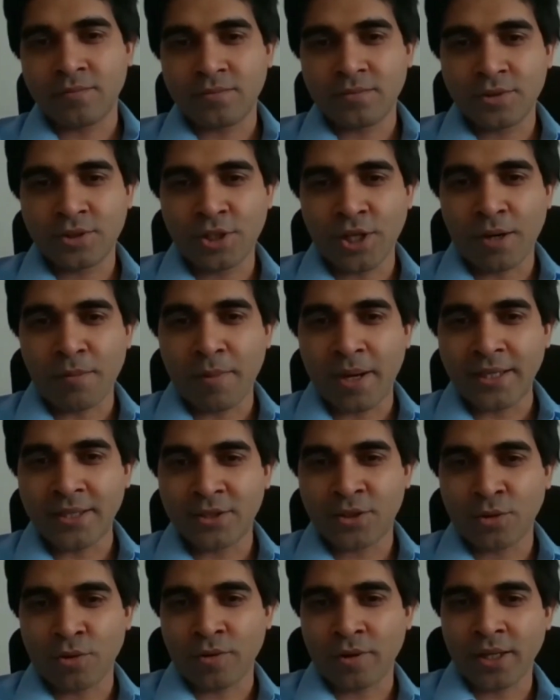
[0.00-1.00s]
share my
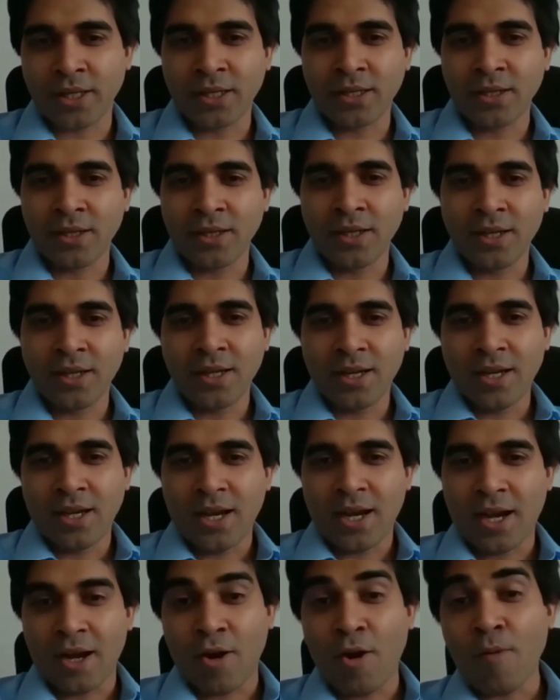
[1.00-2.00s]
story.
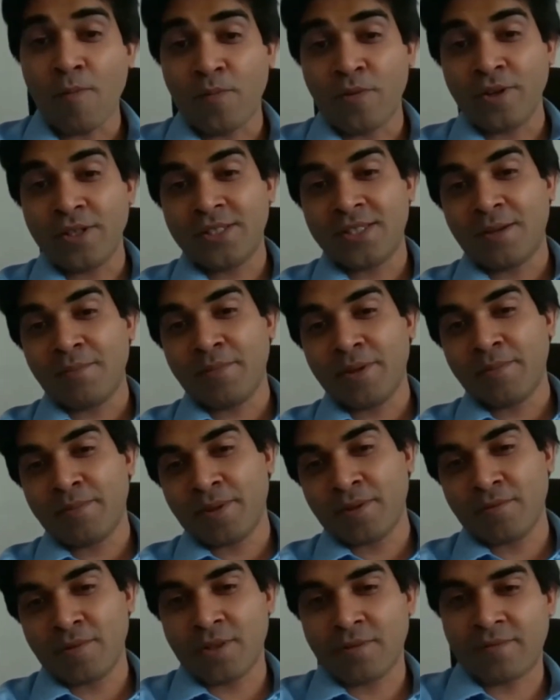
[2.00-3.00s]
Hopefully some people
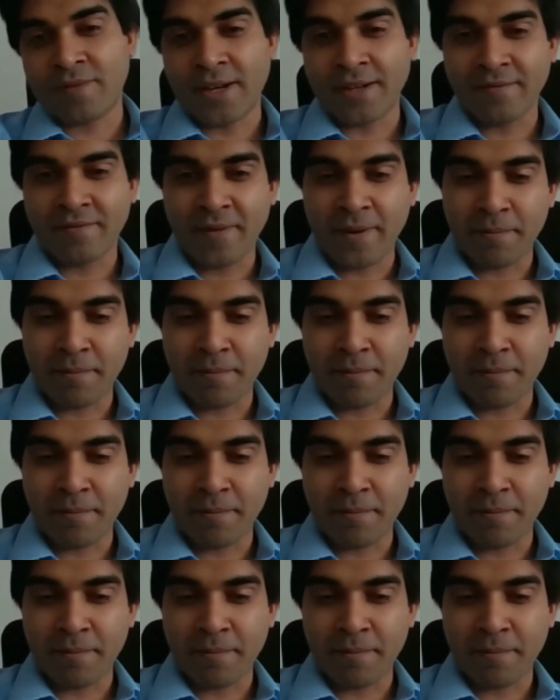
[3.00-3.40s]
will find